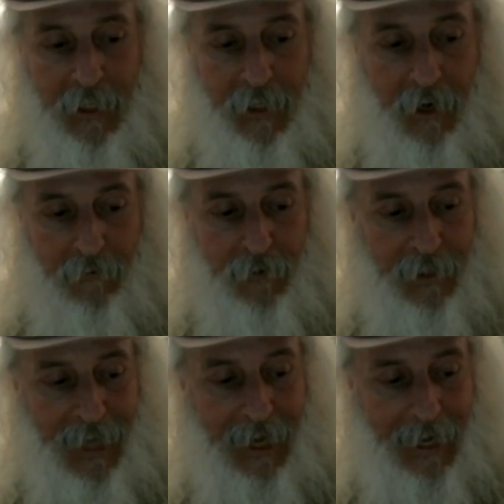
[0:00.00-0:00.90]
enough
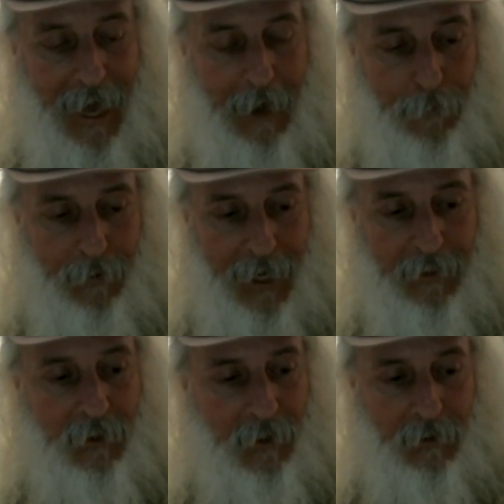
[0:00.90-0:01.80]
that that happened.
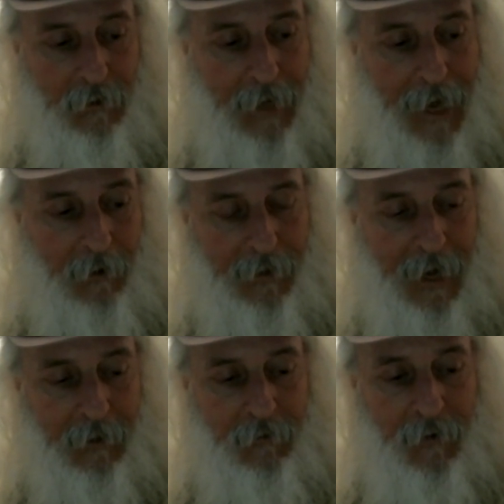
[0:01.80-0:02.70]
That's uh, out and
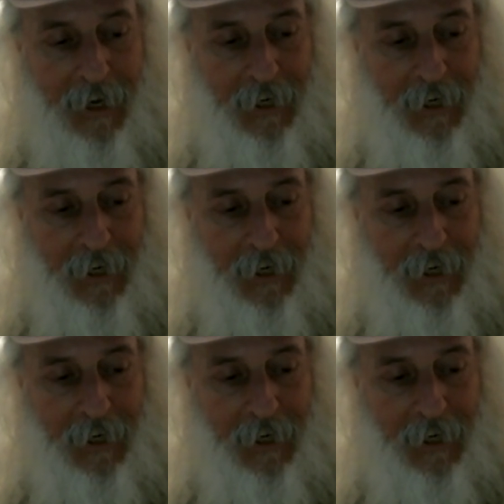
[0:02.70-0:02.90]
out divine